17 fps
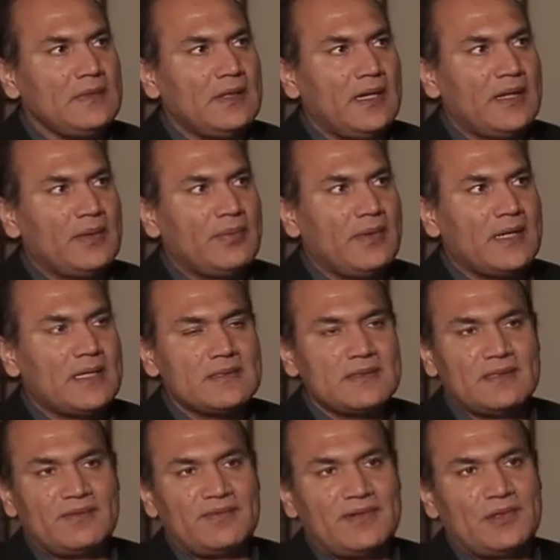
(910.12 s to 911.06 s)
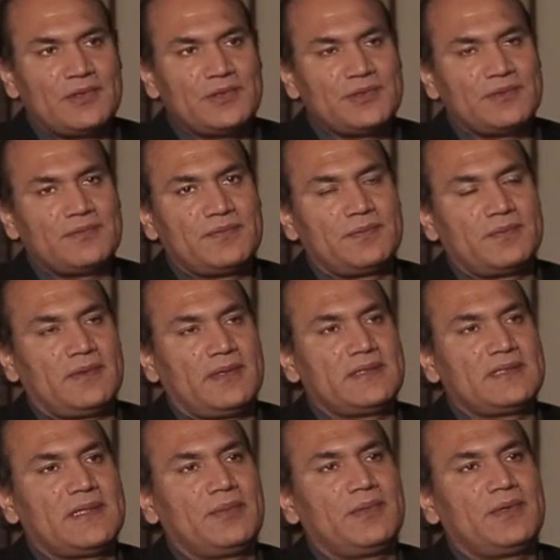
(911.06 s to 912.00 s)
I passed the fellowship
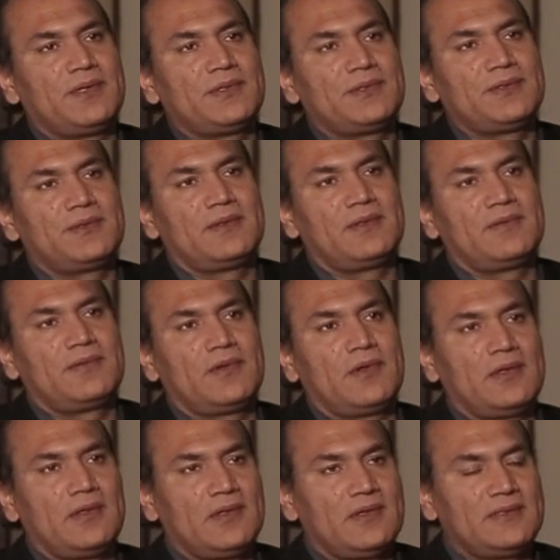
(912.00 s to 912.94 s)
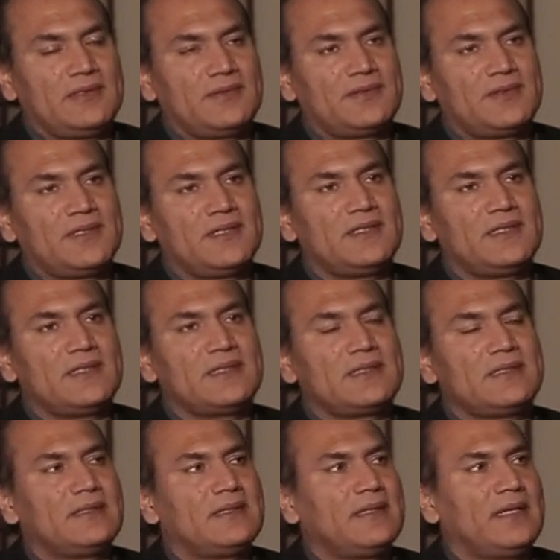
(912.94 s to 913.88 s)
examination of Royal College of
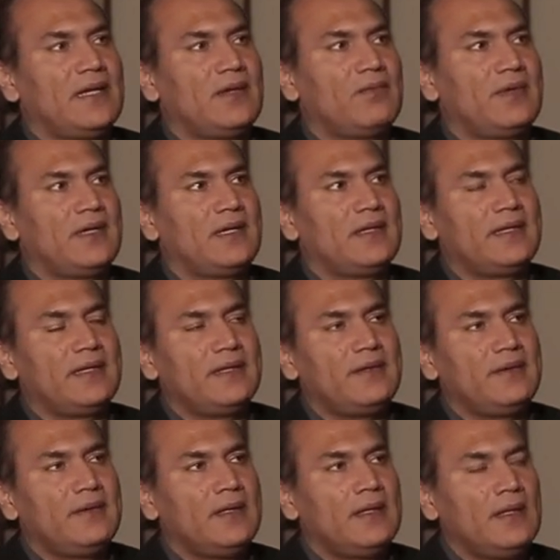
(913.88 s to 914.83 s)
Surgeons and went there.